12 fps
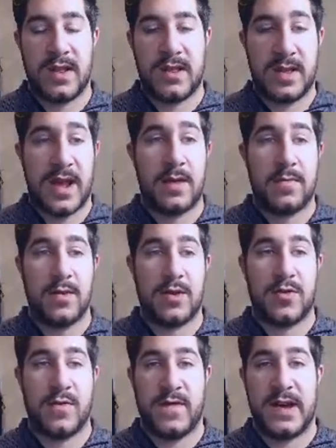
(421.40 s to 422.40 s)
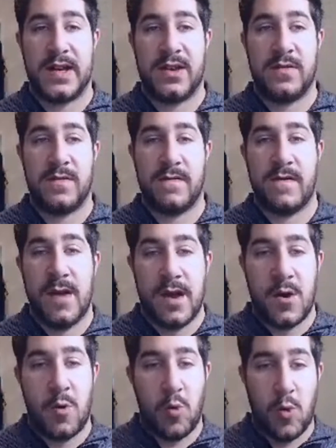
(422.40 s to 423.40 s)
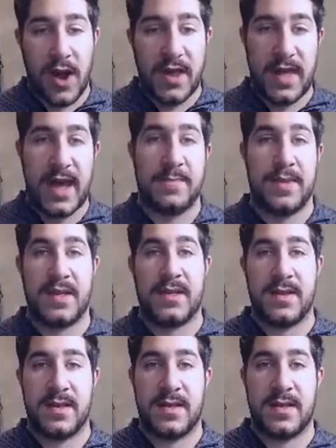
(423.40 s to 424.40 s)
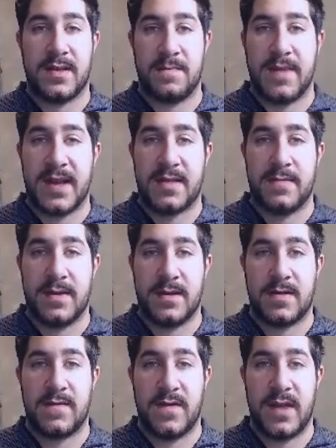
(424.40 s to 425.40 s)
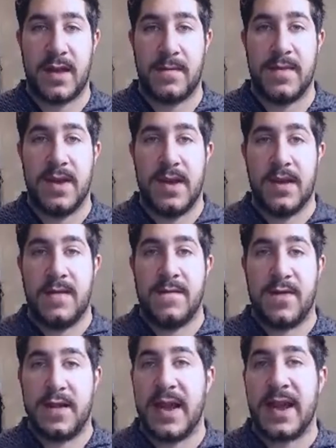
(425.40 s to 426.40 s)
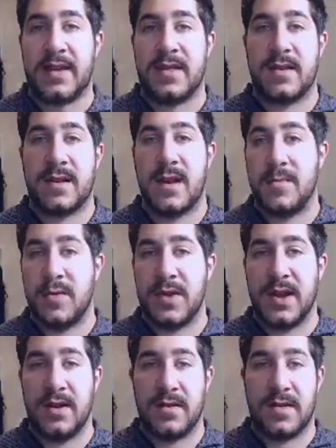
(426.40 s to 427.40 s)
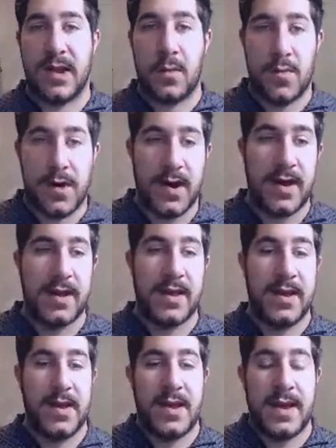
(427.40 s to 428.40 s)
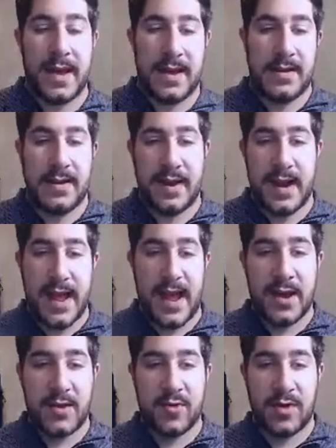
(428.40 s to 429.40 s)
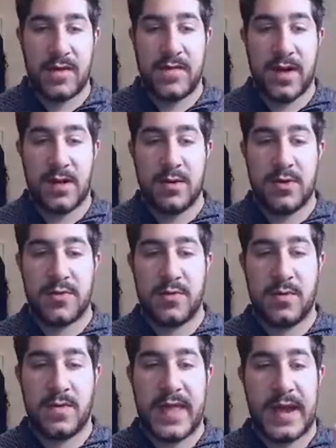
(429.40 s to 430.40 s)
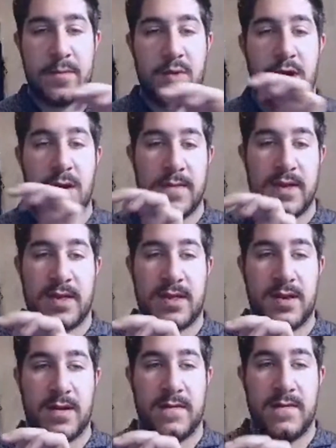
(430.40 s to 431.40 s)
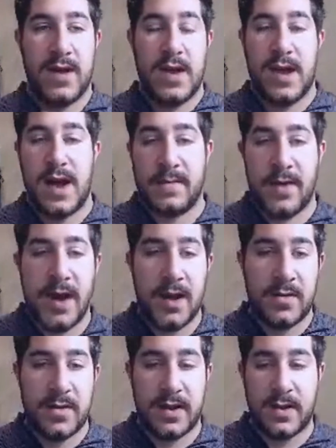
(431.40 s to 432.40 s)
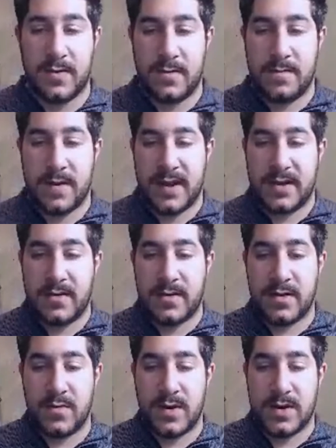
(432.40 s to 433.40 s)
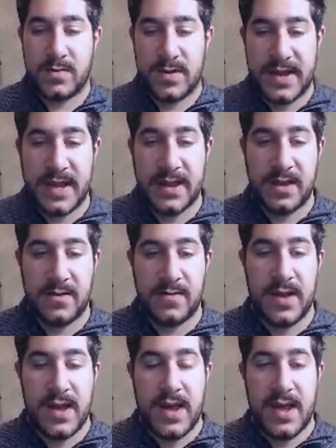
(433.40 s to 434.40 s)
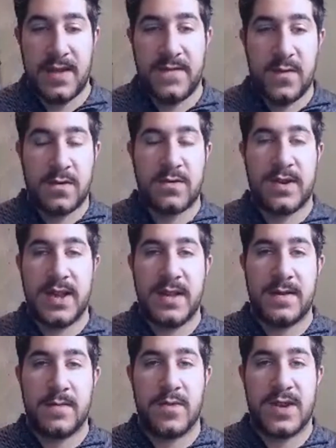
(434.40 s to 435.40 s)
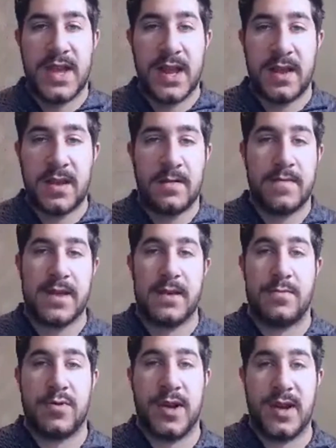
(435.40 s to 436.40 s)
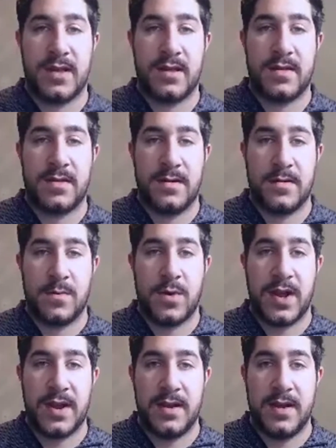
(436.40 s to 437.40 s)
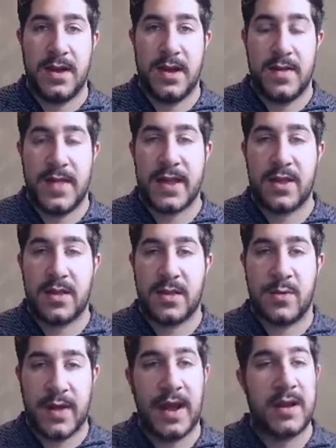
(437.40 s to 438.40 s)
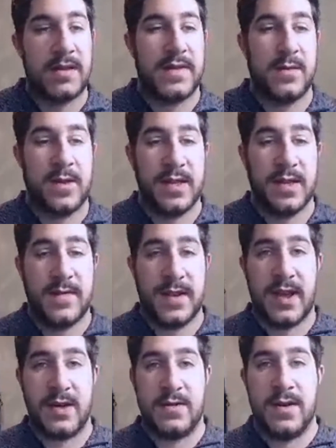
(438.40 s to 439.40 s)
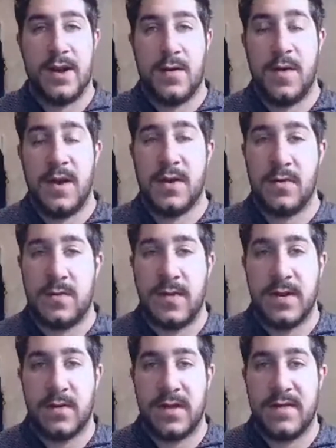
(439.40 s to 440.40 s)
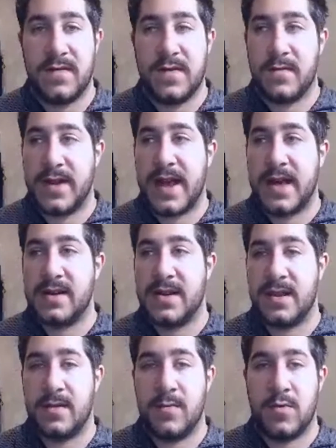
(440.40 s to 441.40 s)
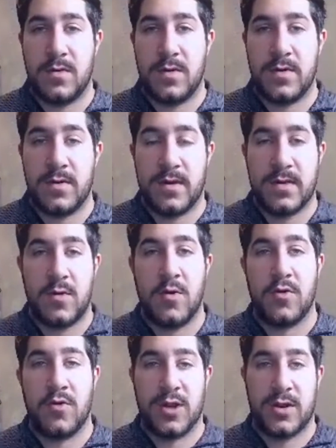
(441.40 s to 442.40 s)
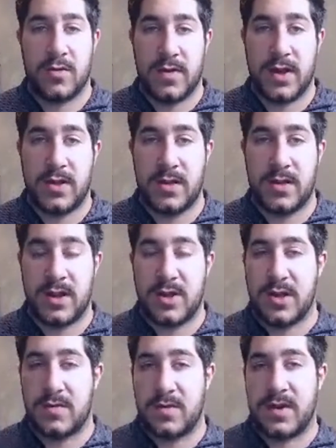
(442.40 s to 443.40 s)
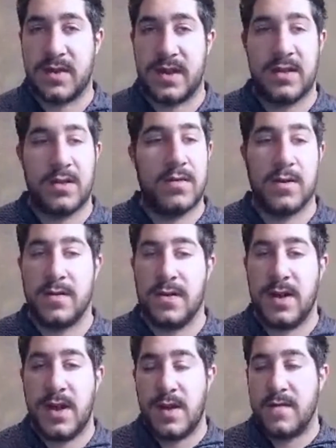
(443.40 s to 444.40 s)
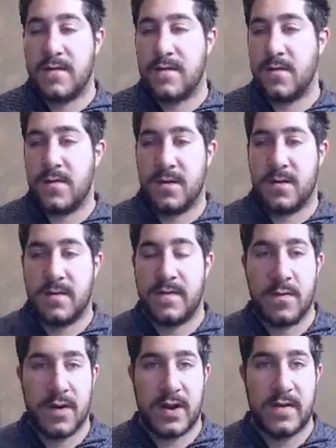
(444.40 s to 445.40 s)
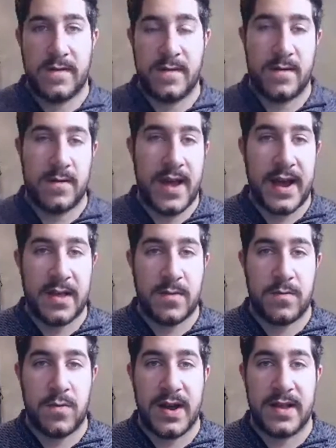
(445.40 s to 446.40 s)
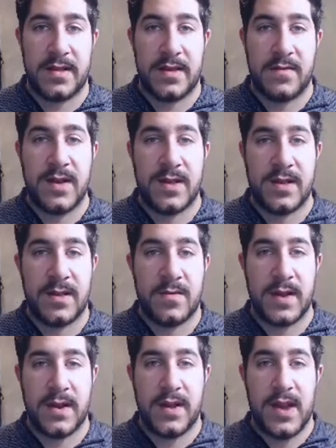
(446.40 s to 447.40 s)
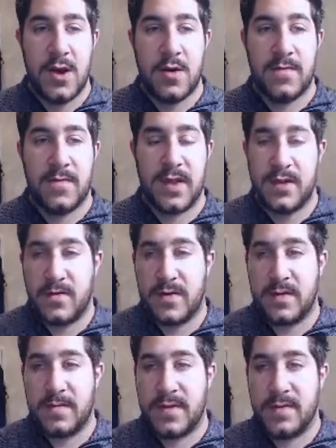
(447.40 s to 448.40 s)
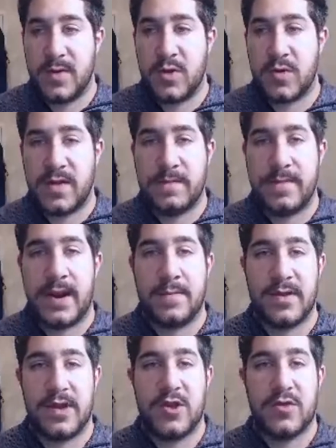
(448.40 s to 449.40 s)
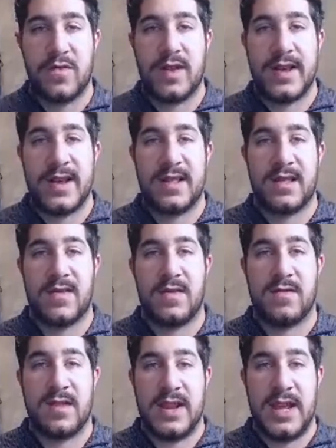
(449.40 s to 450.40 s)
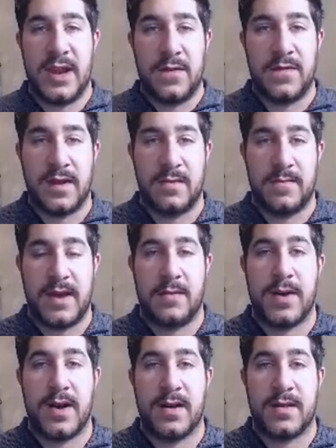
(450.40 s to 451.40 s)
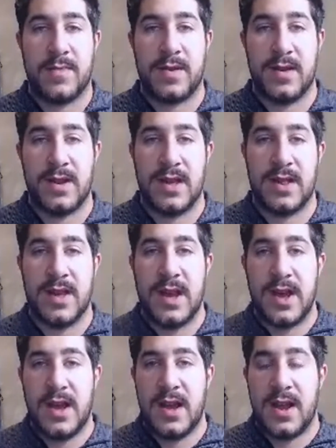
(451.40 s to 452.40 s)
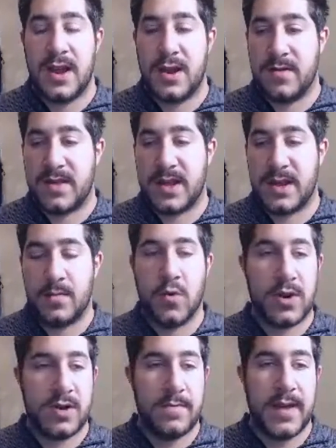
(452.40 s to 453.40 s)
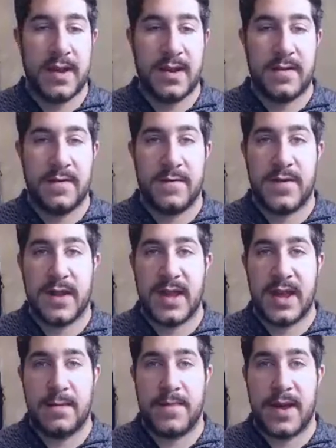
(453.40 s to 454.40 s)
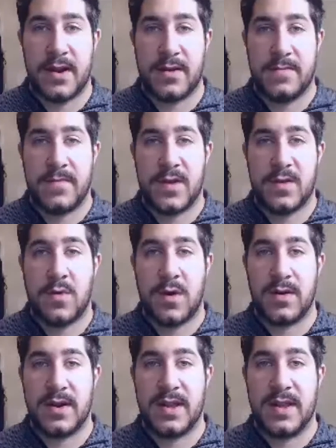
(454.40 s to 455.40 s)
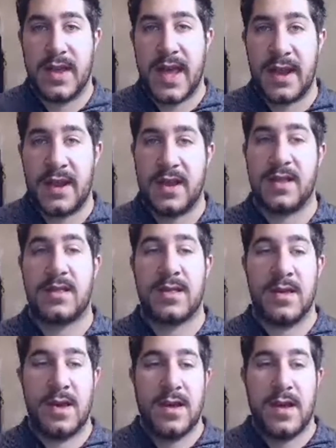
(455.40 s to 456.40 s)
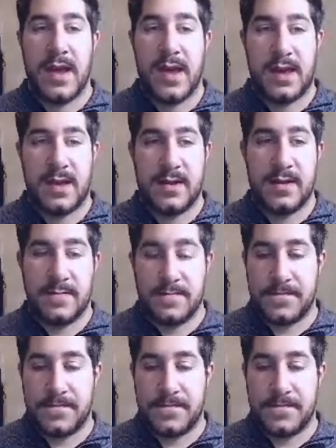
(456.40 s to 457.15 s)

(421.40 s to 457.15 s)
establish the value of why that business is the best business for them for the next couple years, and why, and actually follow through with that promise of, I'm hiring you, but I also want to retain you. And if you want to retain them, retaining comes at a price, right? That's just the reality that we live in now. We don't live in the reality anymore where there's older generations that just want to stay loyal for whatever X, Y, and Z reasons, when the majority of the population realizes there's an infinite amount of possibilities. It's getting more competitive to get better quality candidates, and